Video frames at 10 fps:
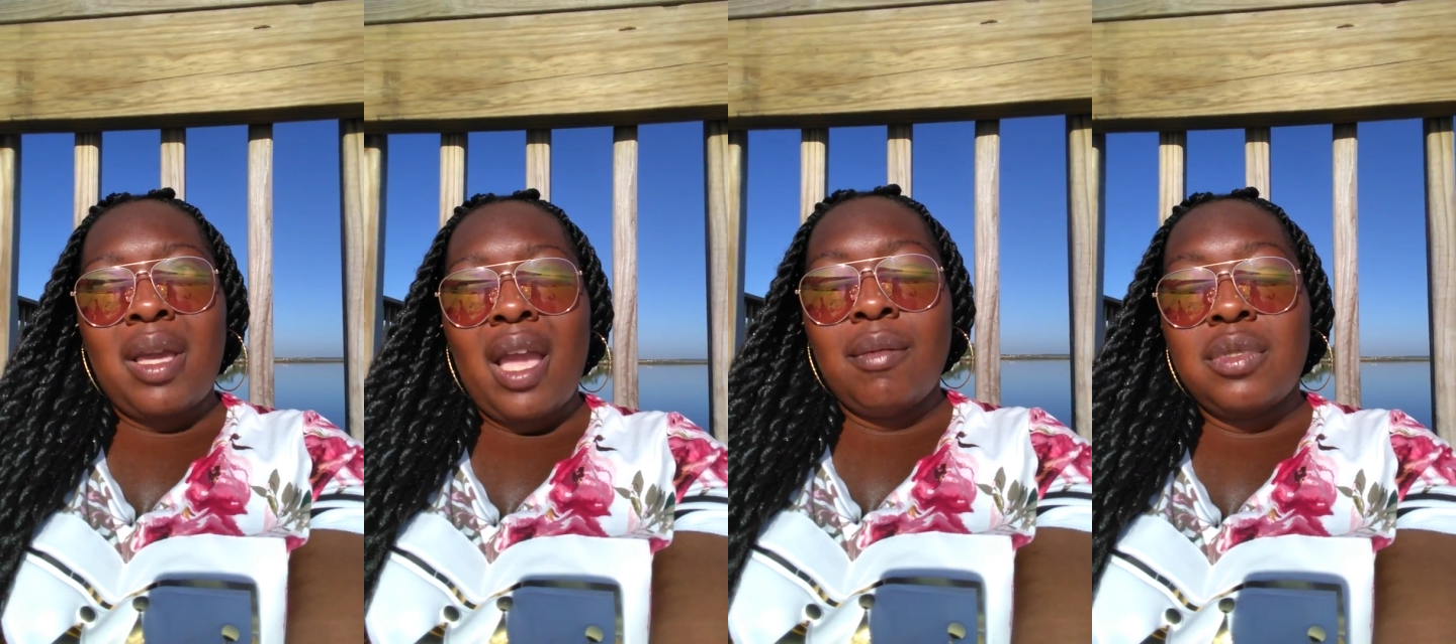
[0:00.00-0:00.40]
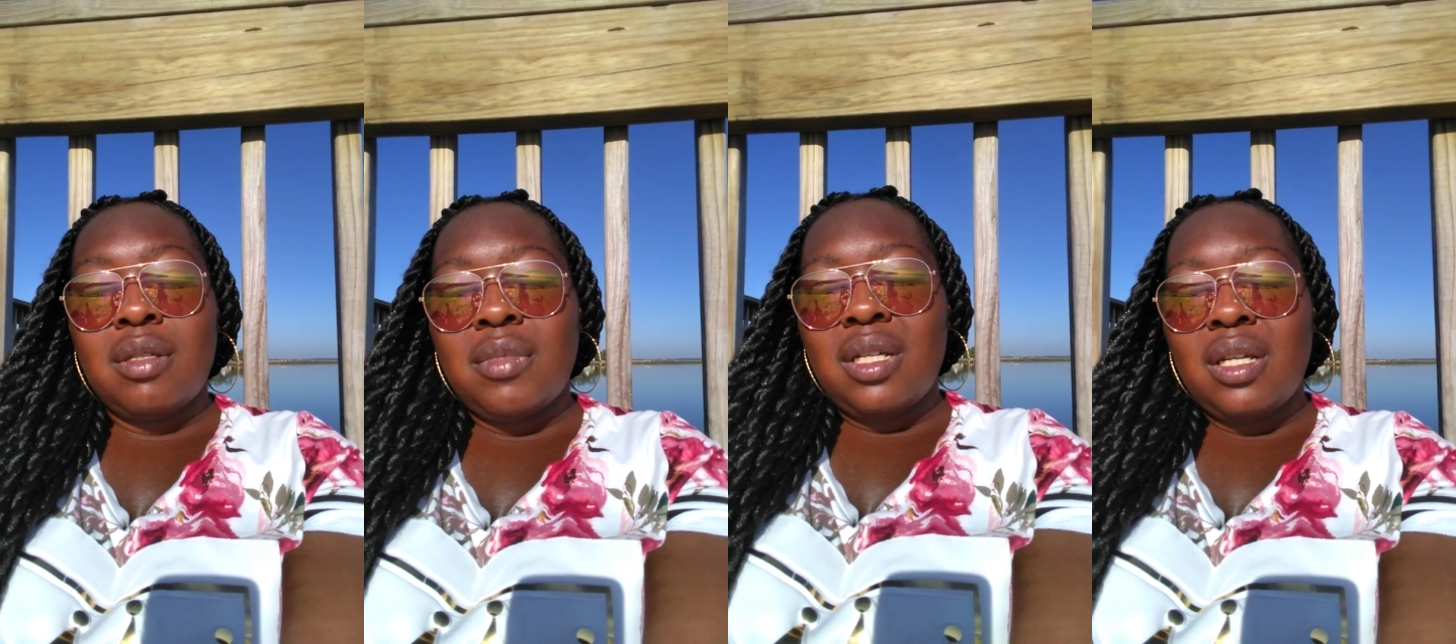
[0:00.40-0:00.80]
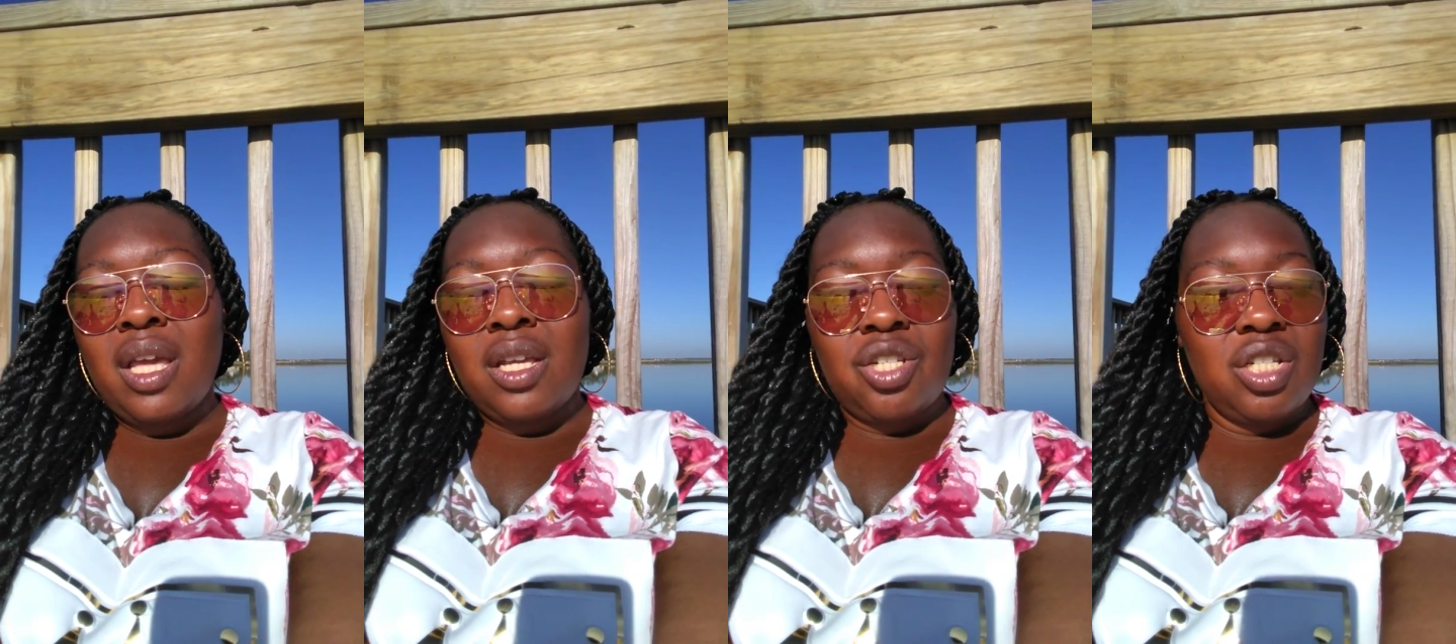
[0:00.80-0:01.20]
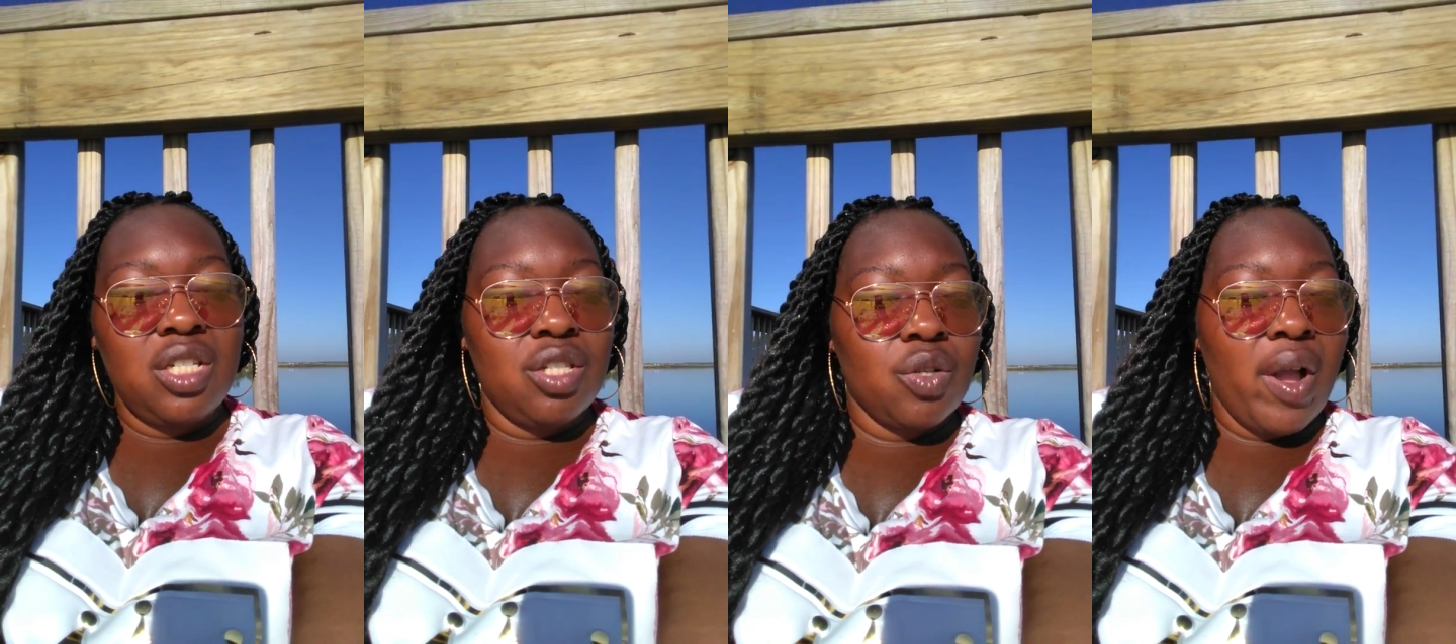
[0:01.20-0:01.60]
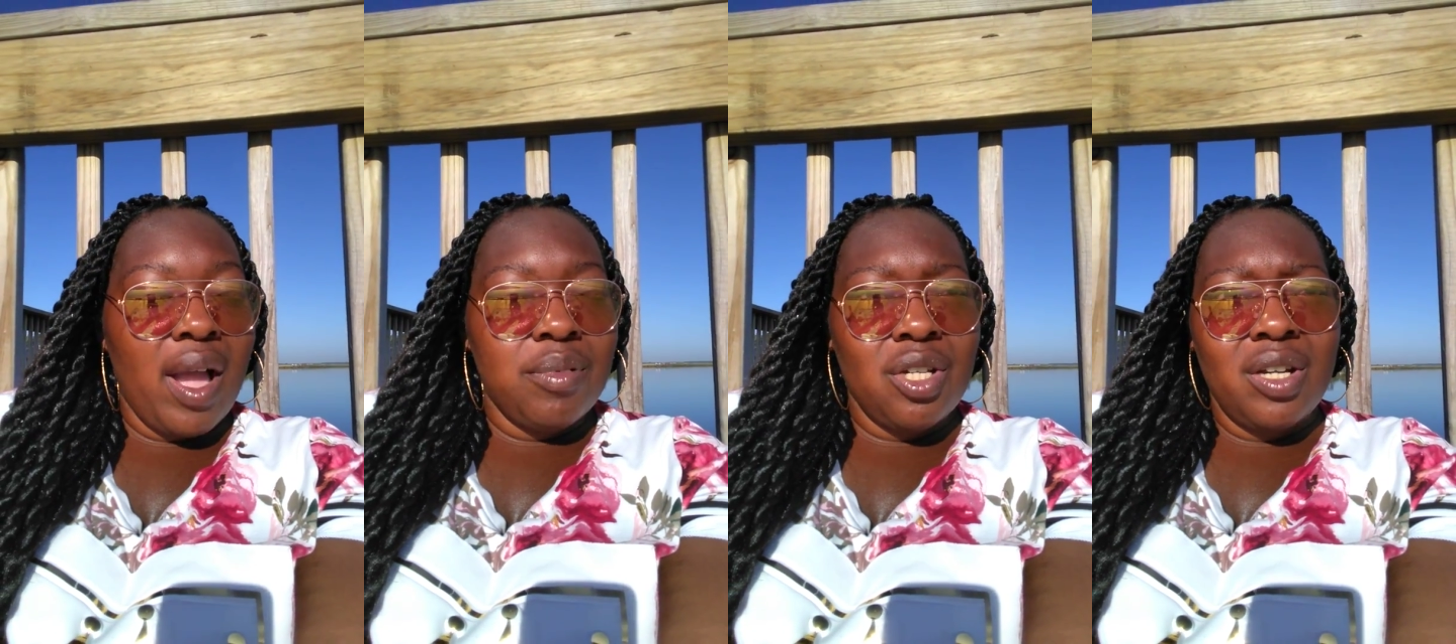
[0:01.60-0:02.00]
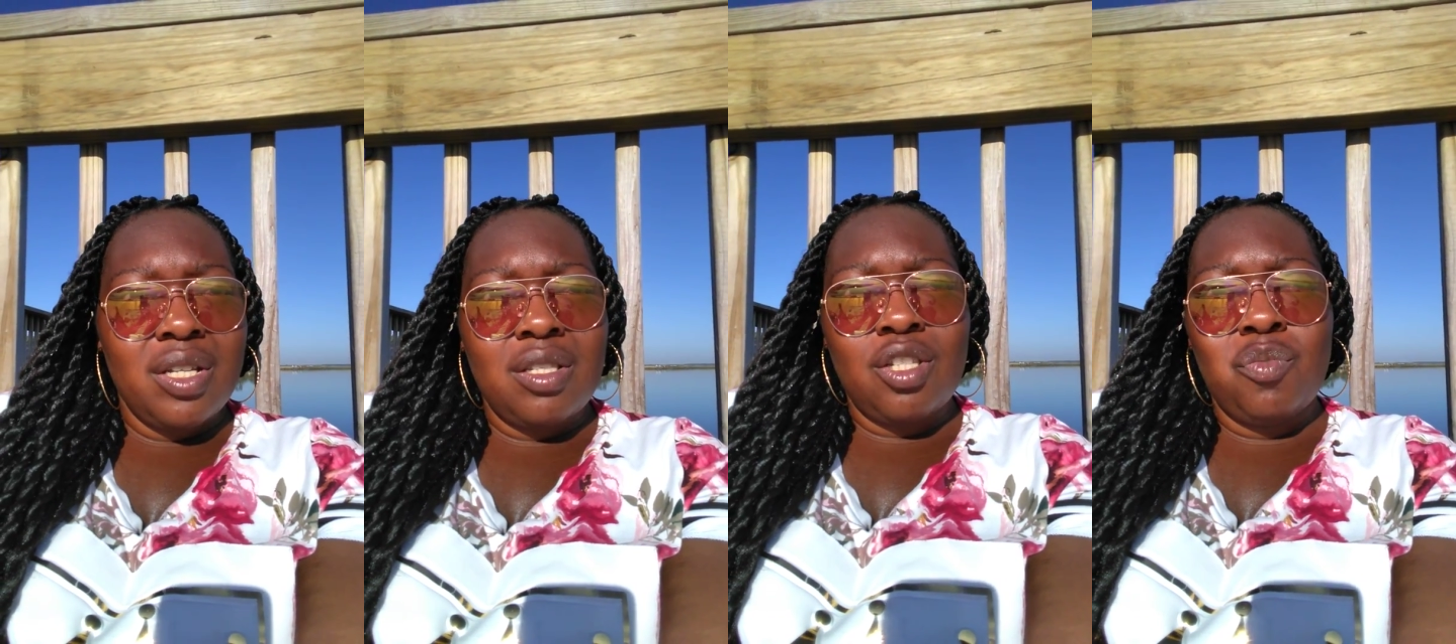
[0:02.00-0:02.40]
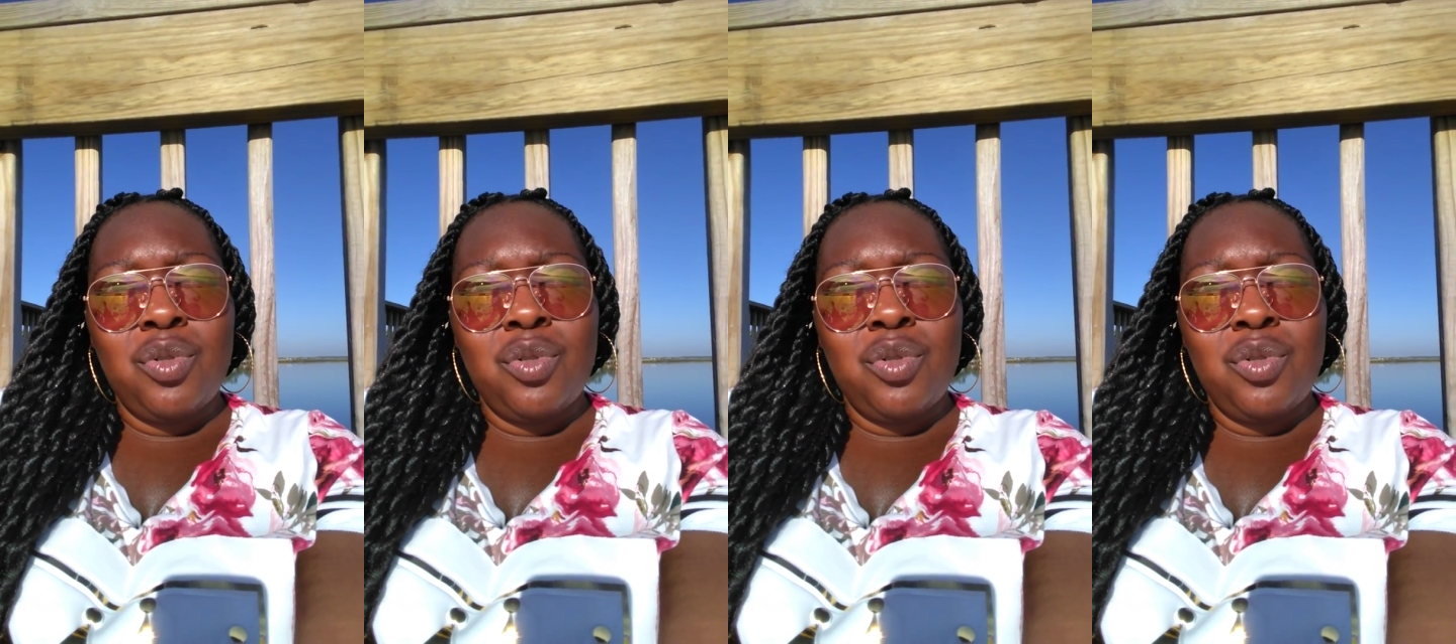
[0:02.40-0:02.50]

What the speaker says: came to me, and she describes her as this